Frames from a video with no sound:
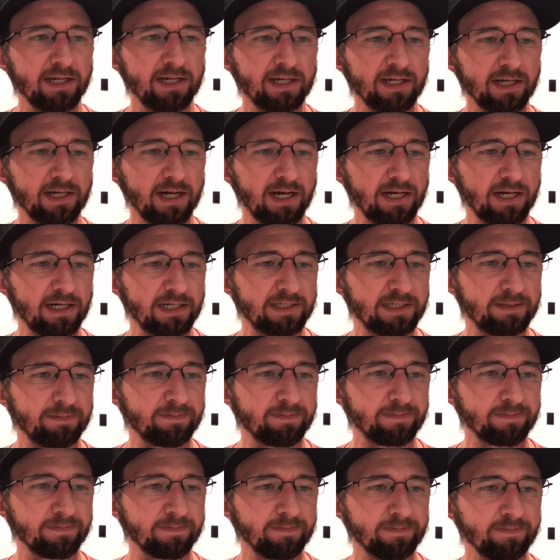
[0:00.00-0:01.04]

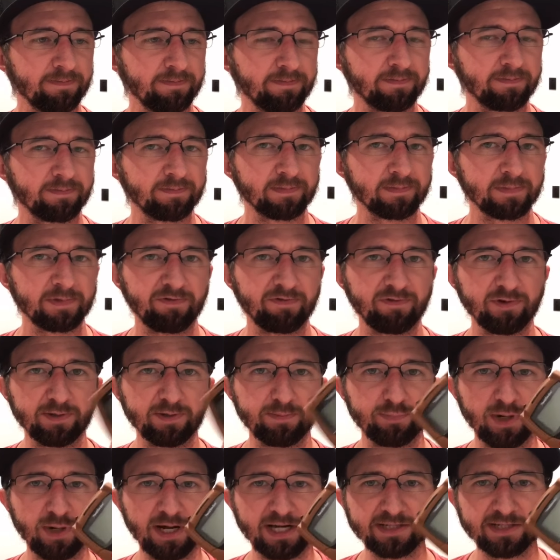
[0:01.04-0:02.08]
for the
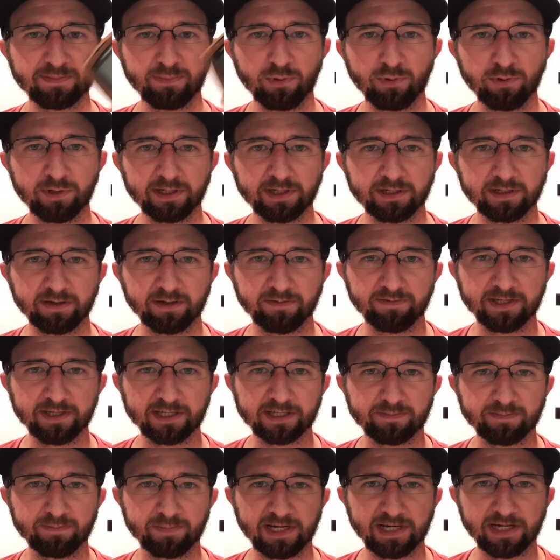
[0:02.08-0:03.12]
price point of this
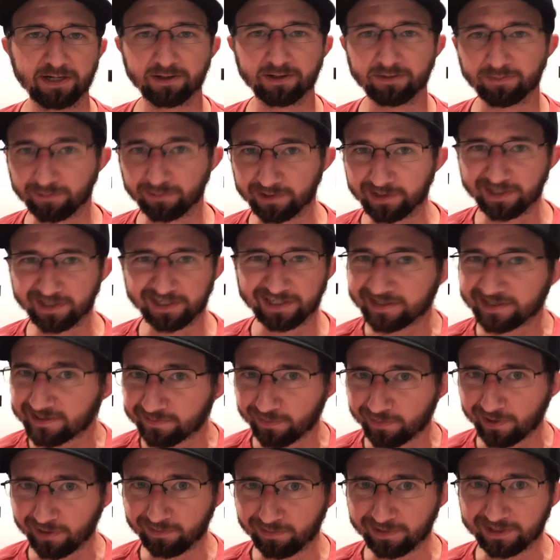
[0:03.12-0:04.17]
meter, really it's
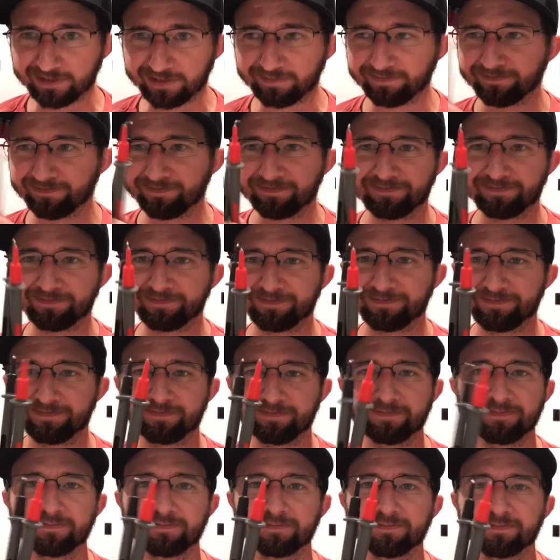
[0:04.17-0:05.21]
probably
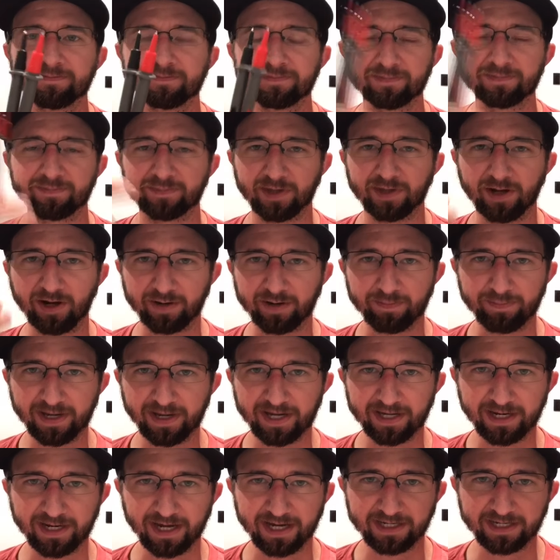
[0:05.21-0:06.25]
not a bad
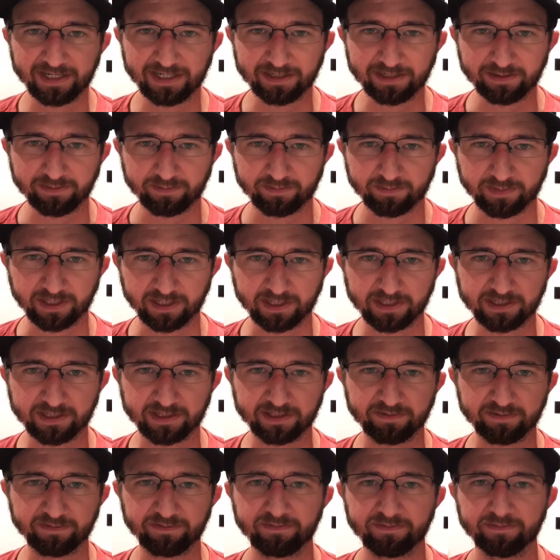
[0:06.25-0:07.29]
idea, because
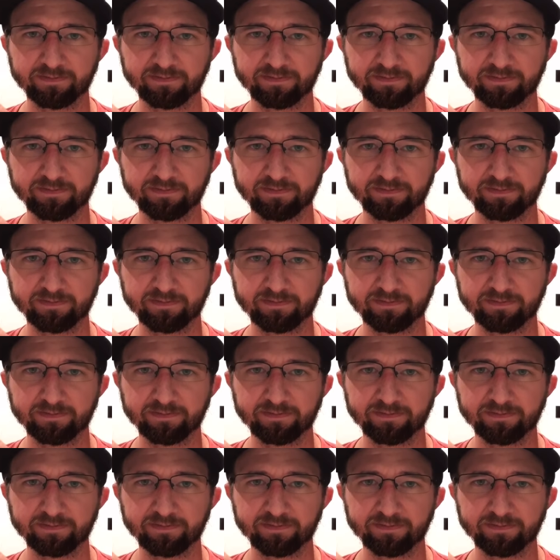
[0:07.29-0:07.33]
if